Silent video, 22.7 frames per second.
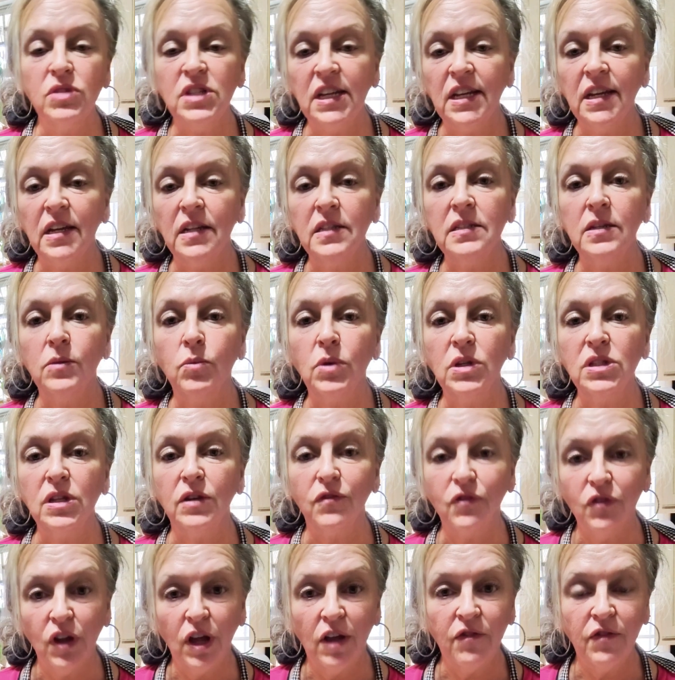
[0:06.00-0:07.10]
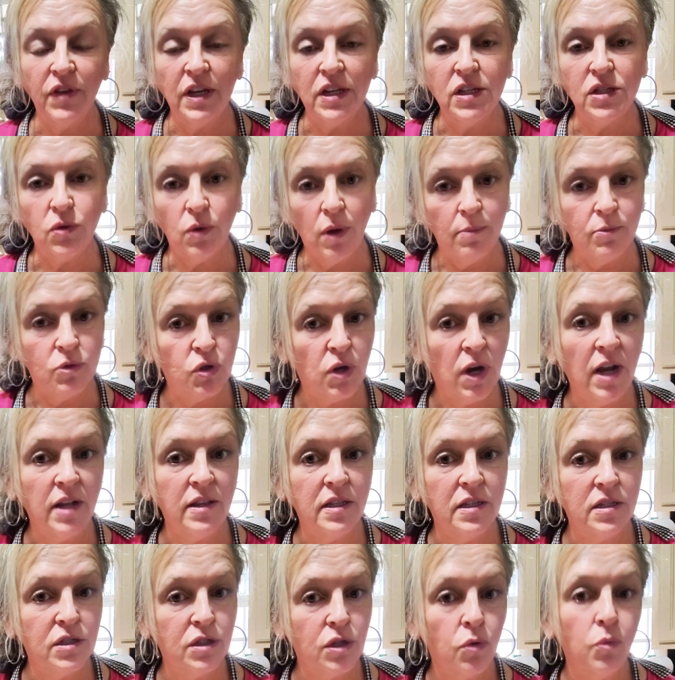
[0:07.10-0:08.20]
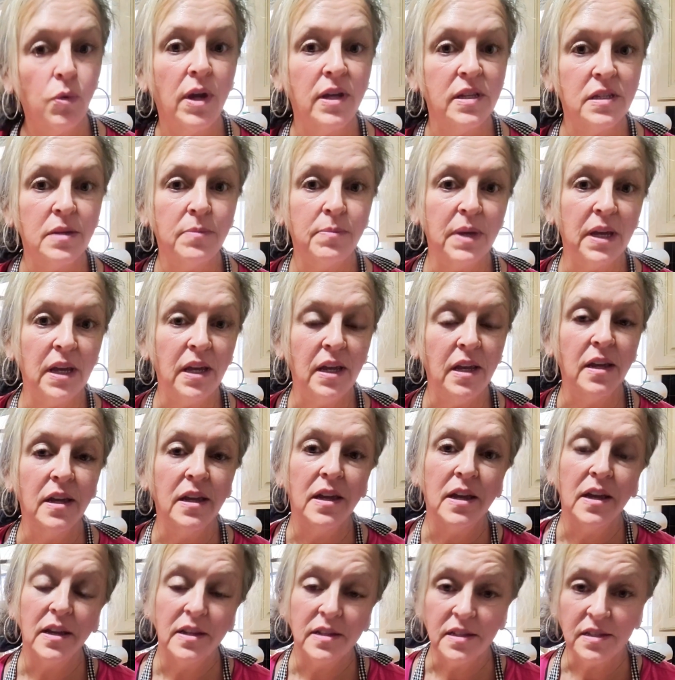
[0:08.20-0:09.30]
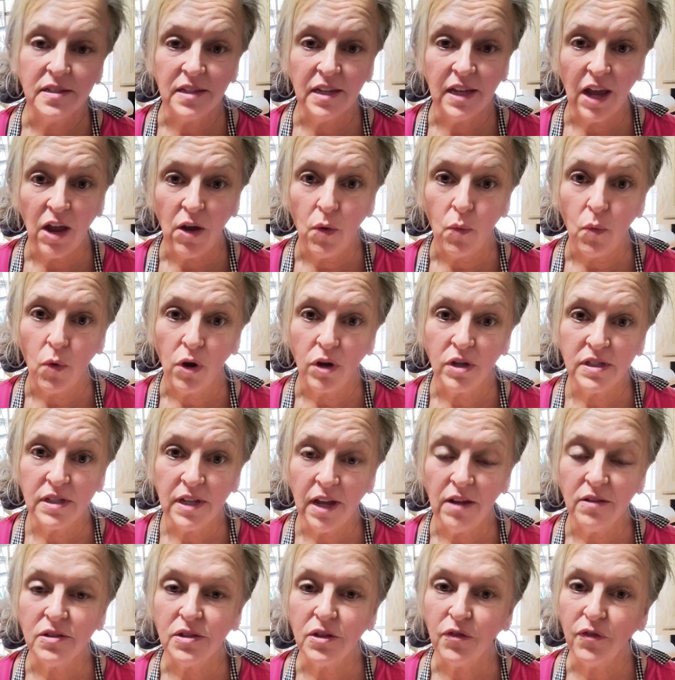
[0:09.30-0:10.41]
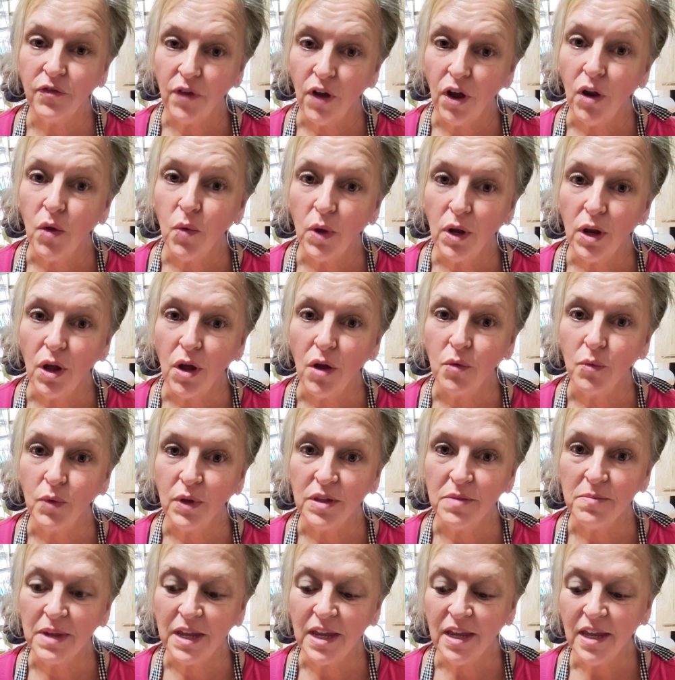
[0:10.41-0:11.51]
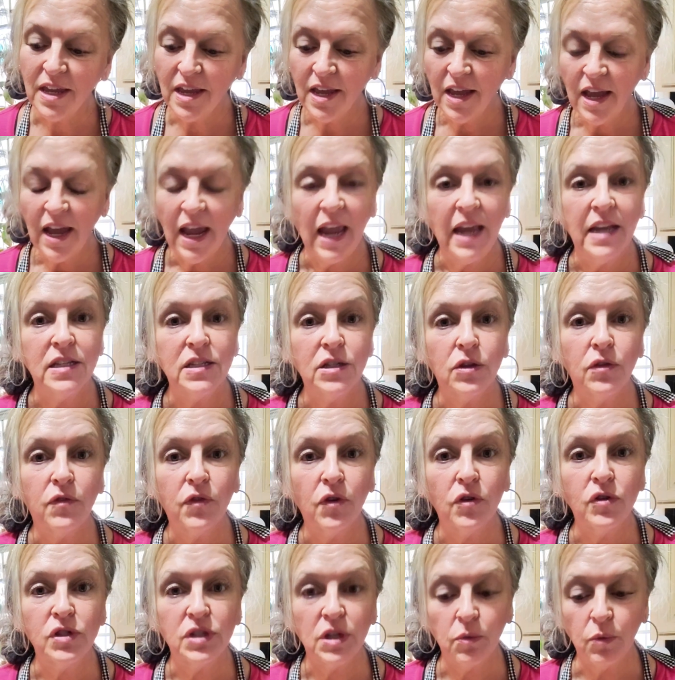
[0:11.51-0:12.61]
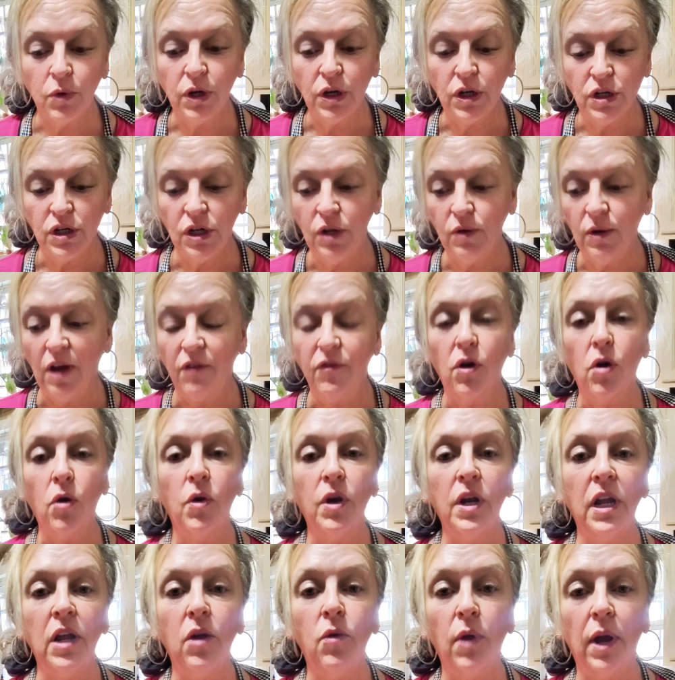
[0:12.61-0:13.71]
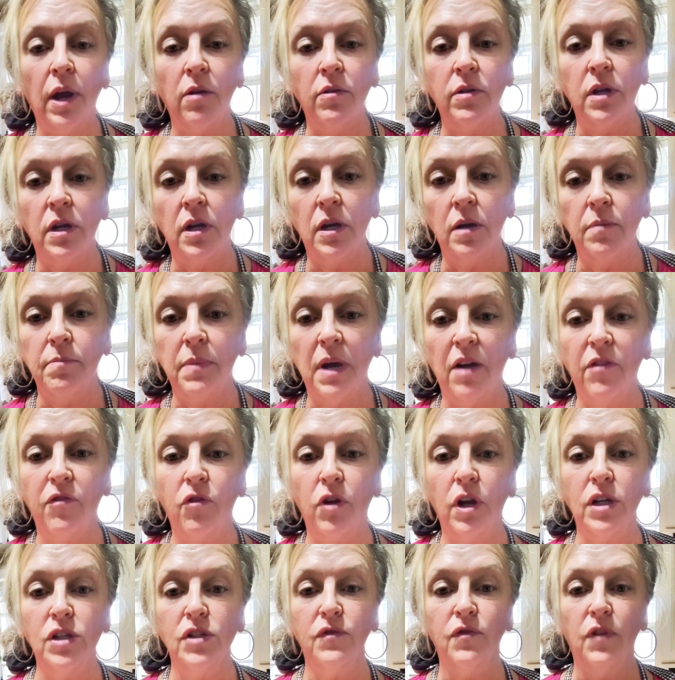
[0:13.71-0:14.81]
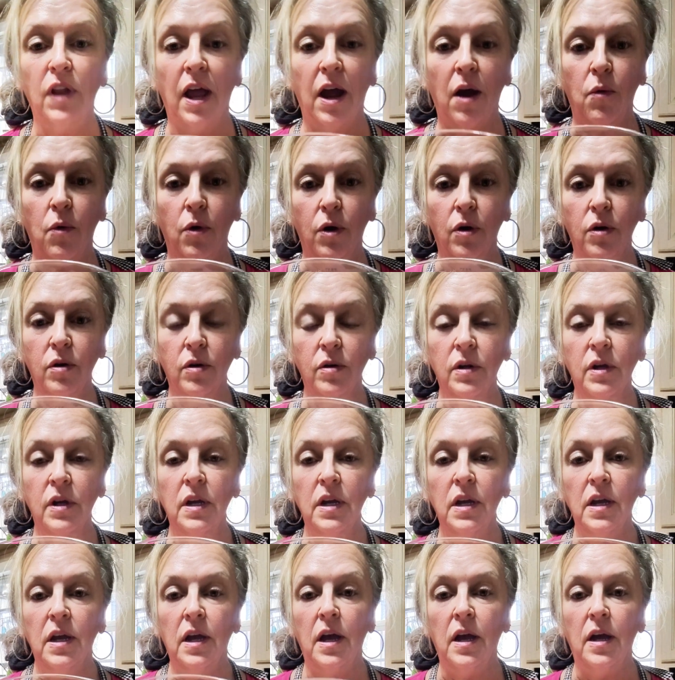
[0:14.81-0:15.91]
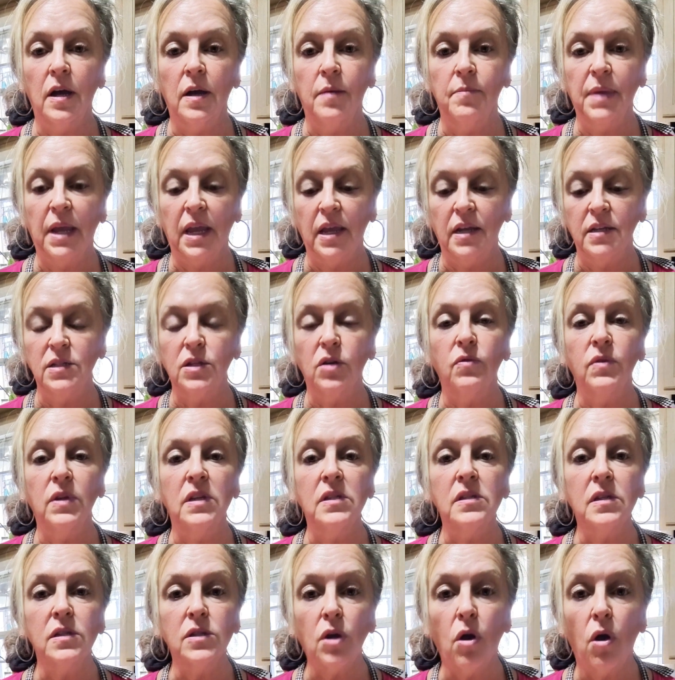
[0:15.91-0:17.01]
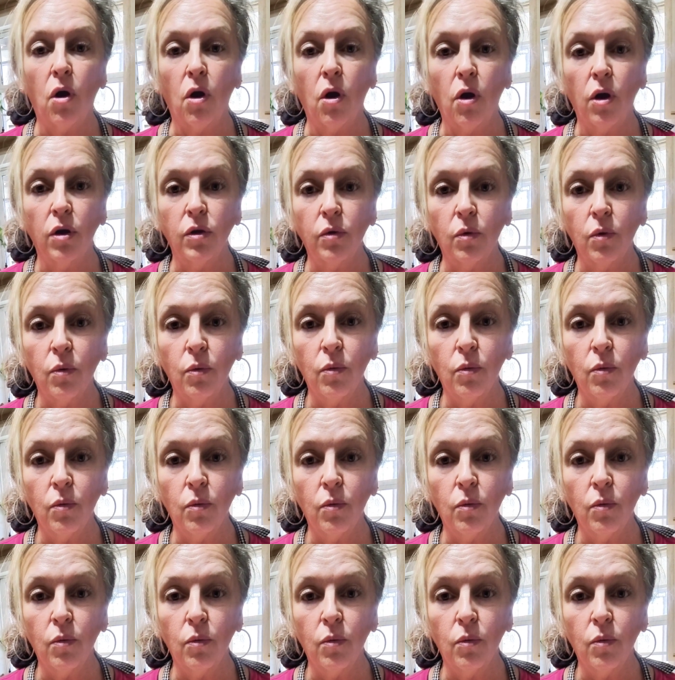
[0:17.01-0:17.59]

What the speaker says: dense, it wasn't fluffy, so I'm trying this new recipe to see how it works out. So follow along with me. And so the first thing we're going to do, I've already ground up my fresh flour, and so this is hard